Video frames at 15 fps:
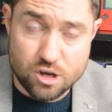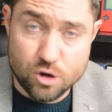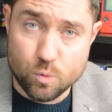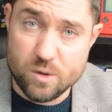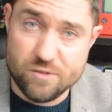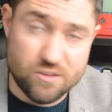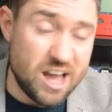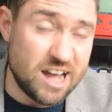
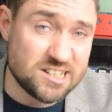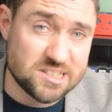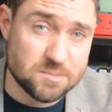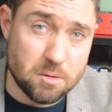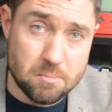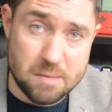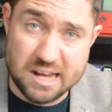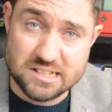We've had some
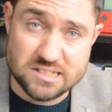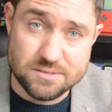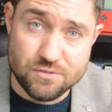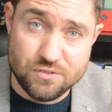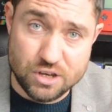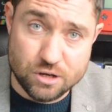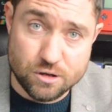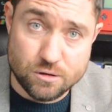amazing
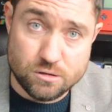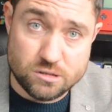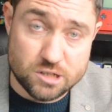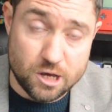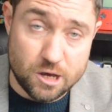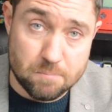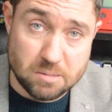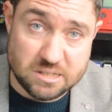views,
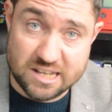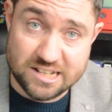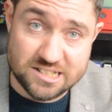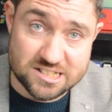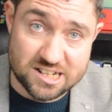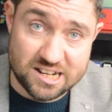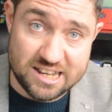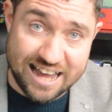
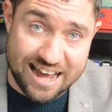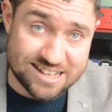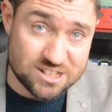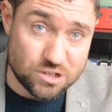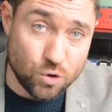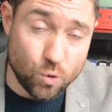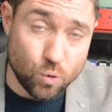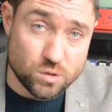potentially at an
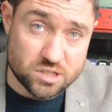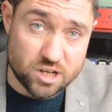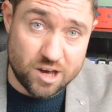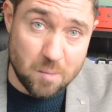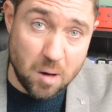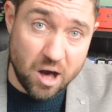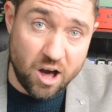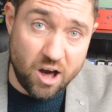all-time
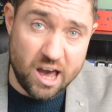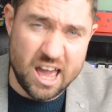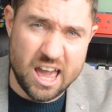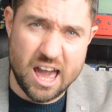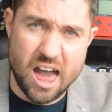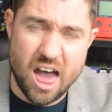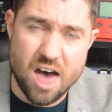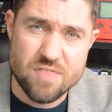high
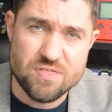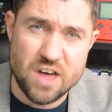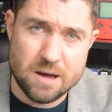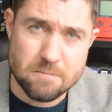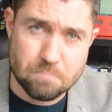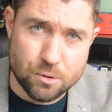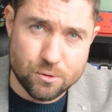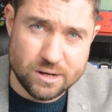at
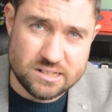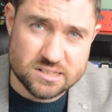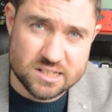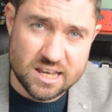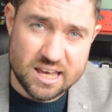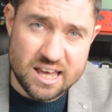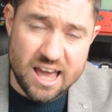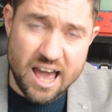that point,
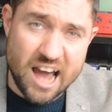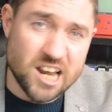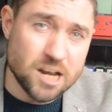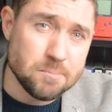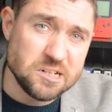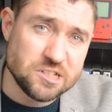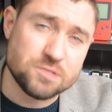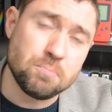and I'm
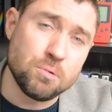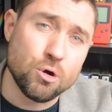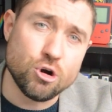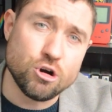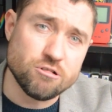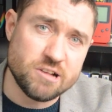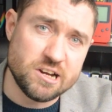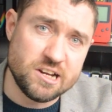
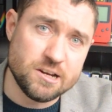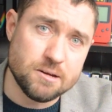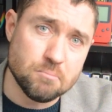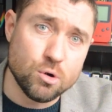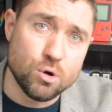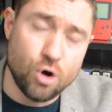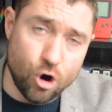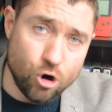exploring
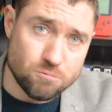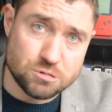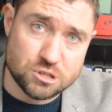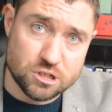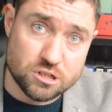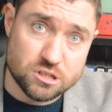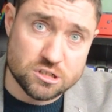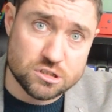more
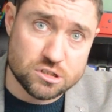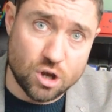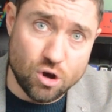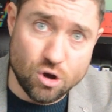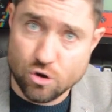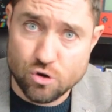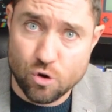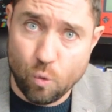options
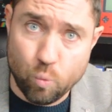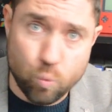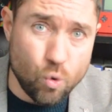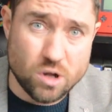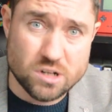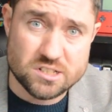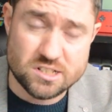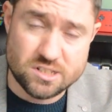on
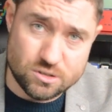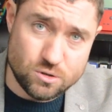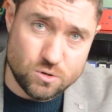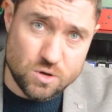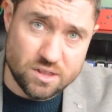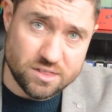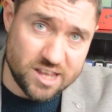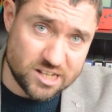what to do
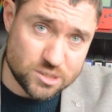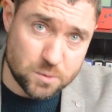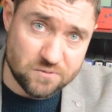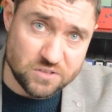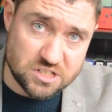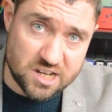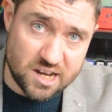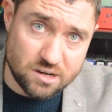next with the
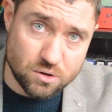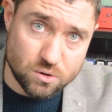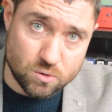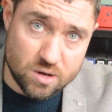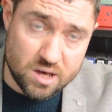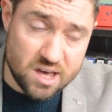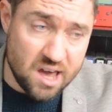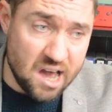channel.
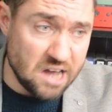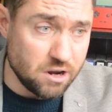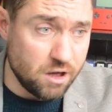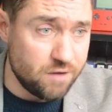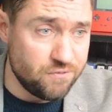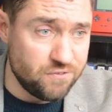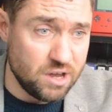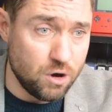And I
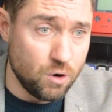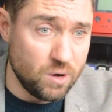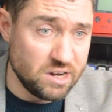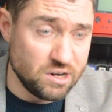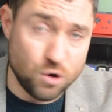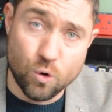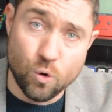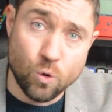felt
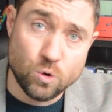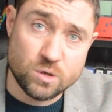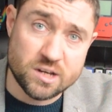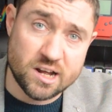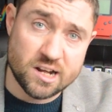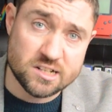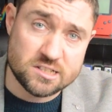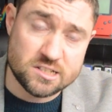in
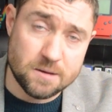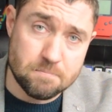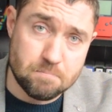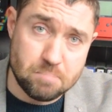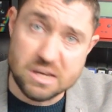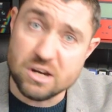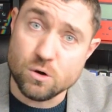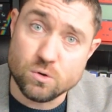order to
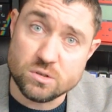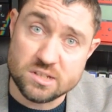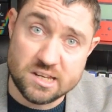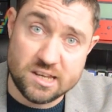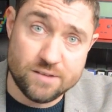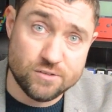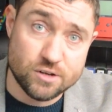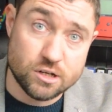build an
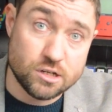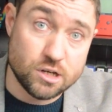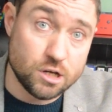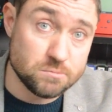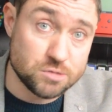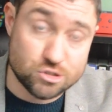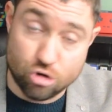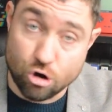even
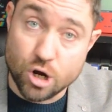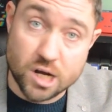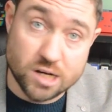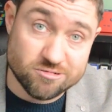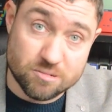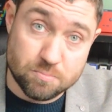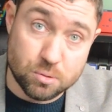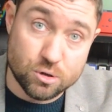stronger
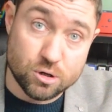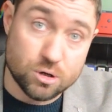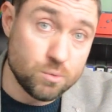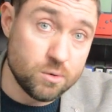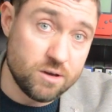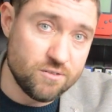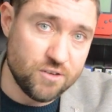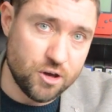rapport
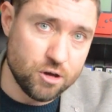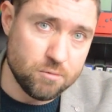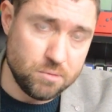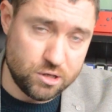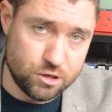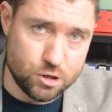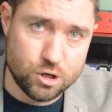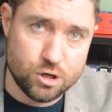with
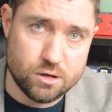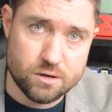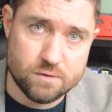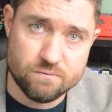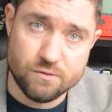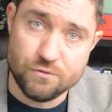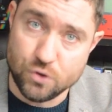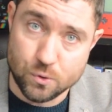you,
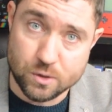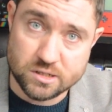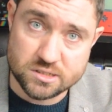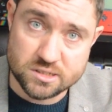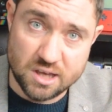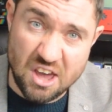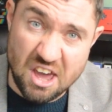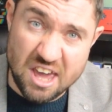the viewers,
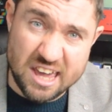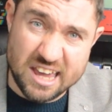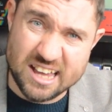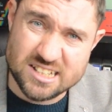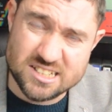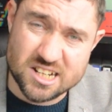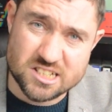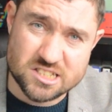
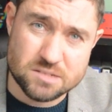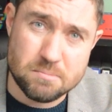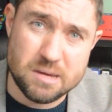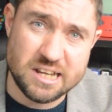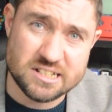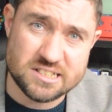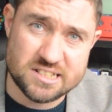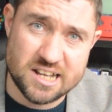it just
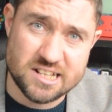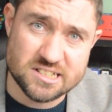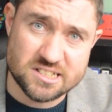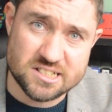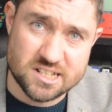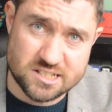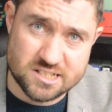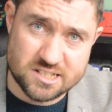makes sense
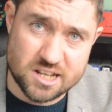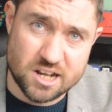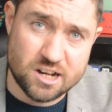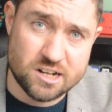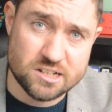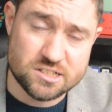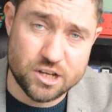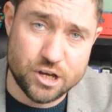to
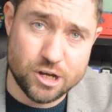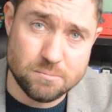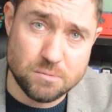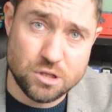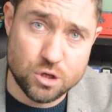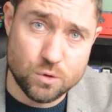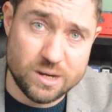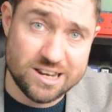start
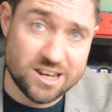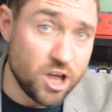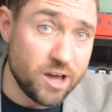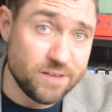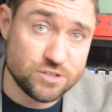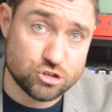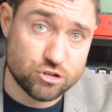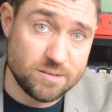doing
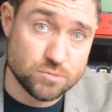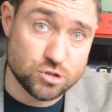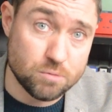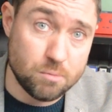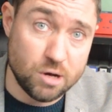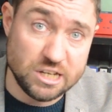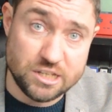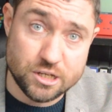live streams on
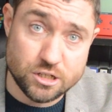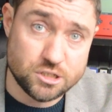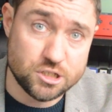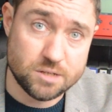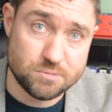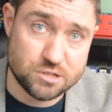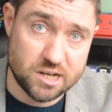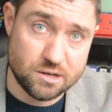my
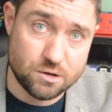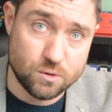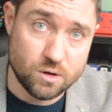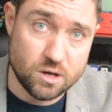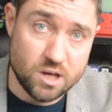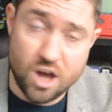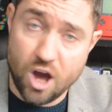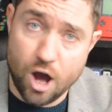YouTube channel.
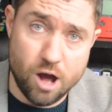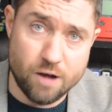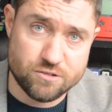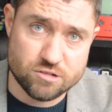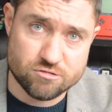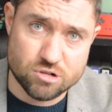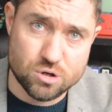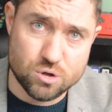
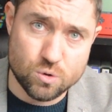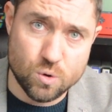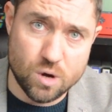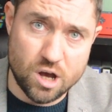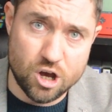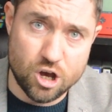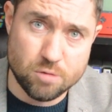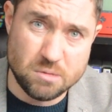After all,
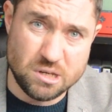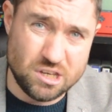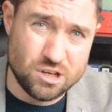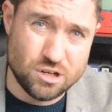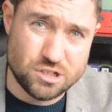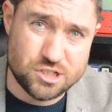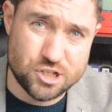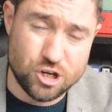
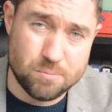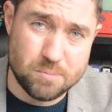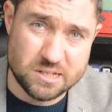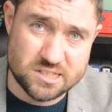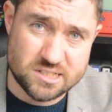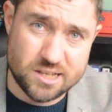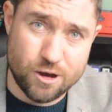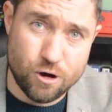YouTube
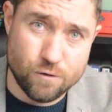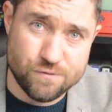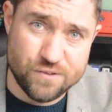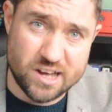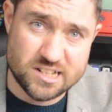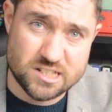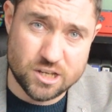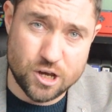itself
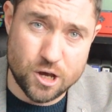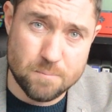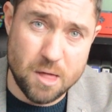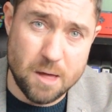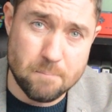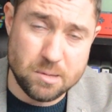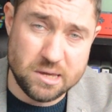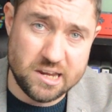had
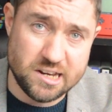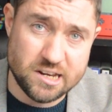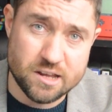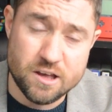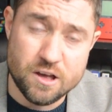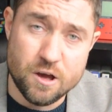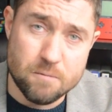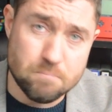been
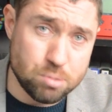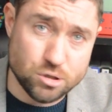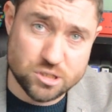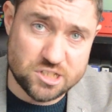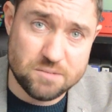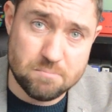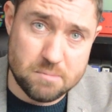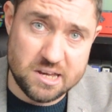
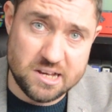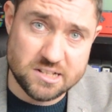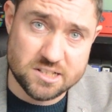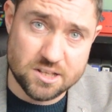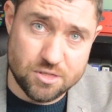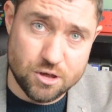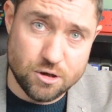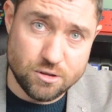pushing me to
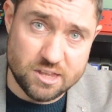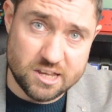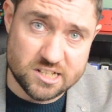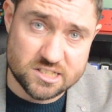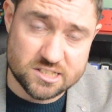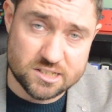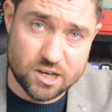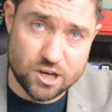do
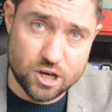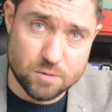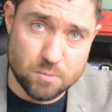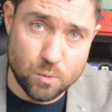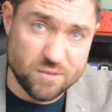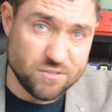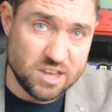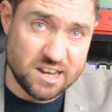this
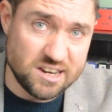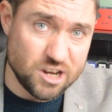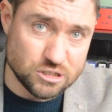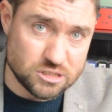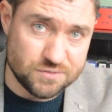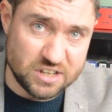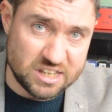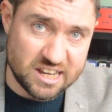with their
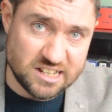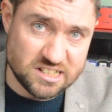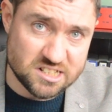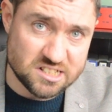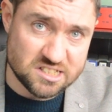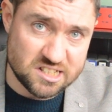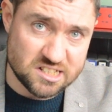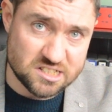notification
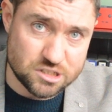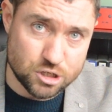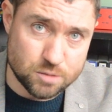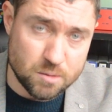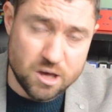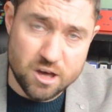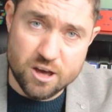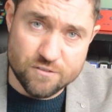system
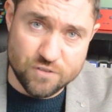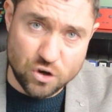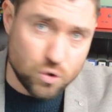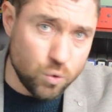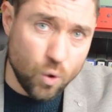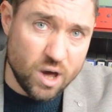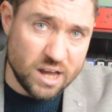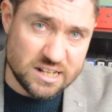for
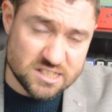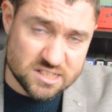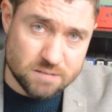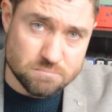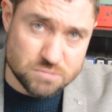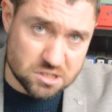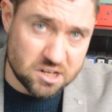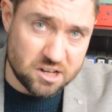quite
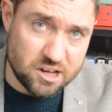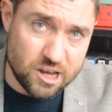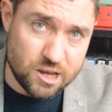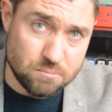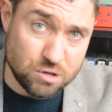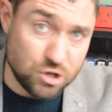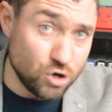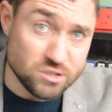some
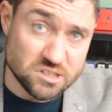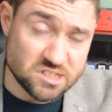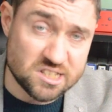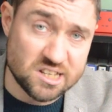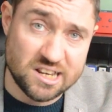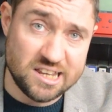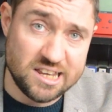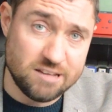time,
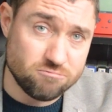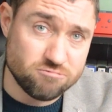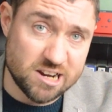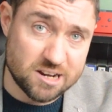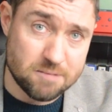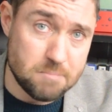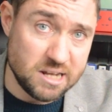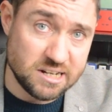constantly
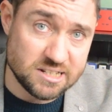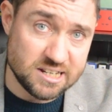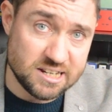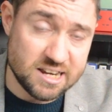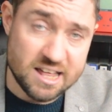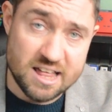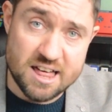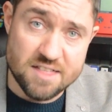recommending
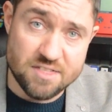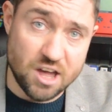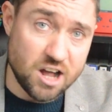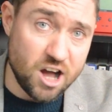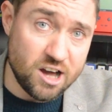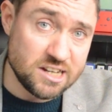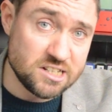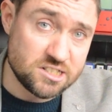that
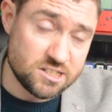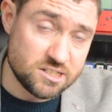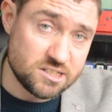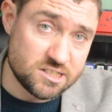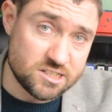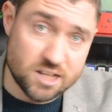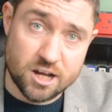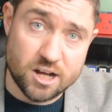I should
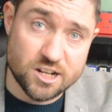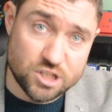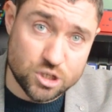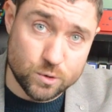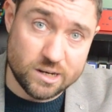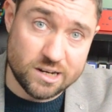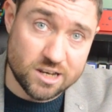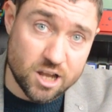start
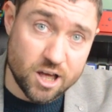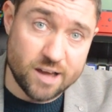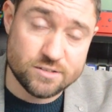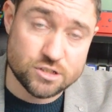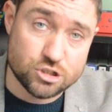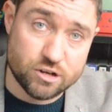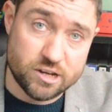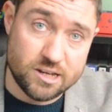doing live
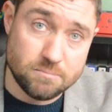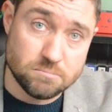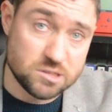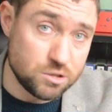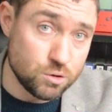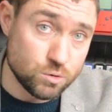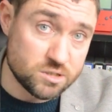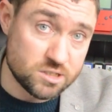streams in
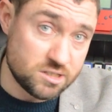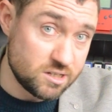order to